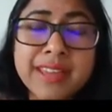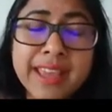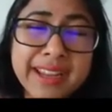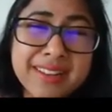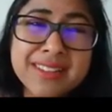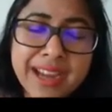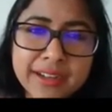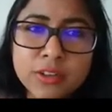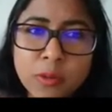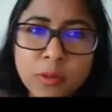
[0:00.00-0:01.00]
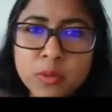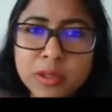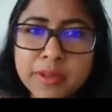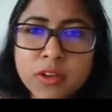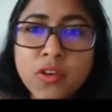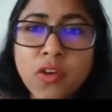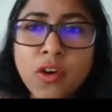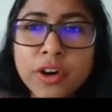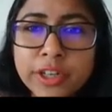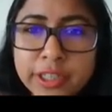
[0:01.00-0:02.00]
the second standard topic will
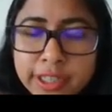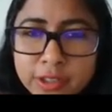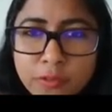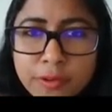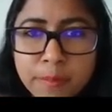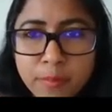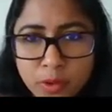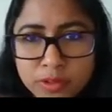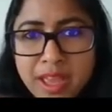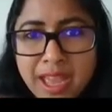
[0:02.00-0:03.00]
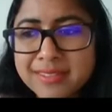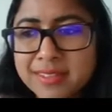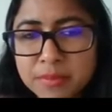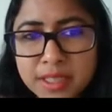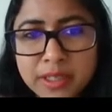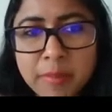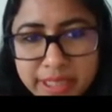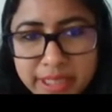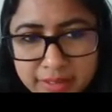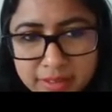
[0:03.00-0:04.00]
be the content of reports
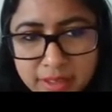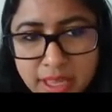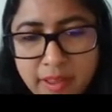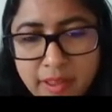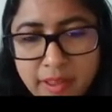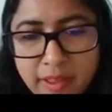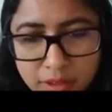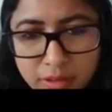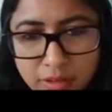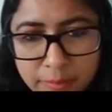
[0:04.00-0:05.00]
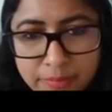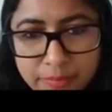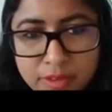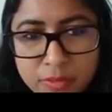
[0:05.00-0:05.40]
and subsequent updates.